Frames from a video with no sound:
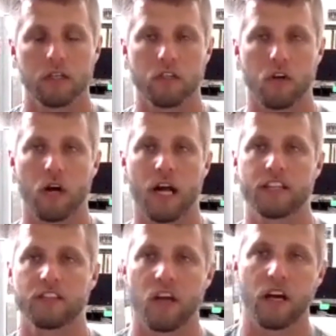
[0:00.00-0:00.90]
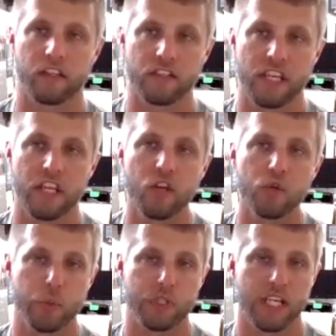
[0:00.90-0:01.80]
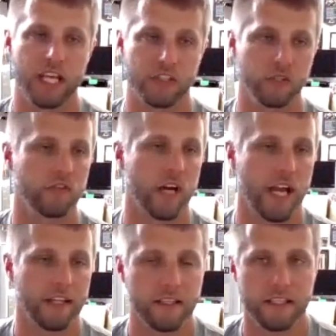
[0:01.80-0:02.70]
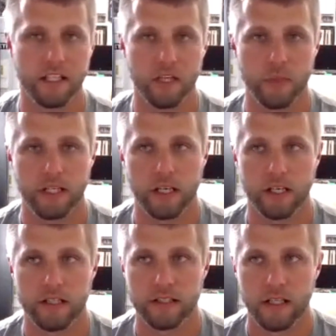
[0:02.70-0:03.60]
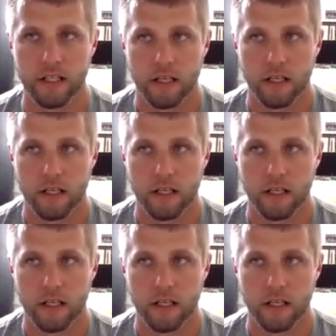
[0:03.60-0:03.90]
So I just thought there's a huge potential for athletes here because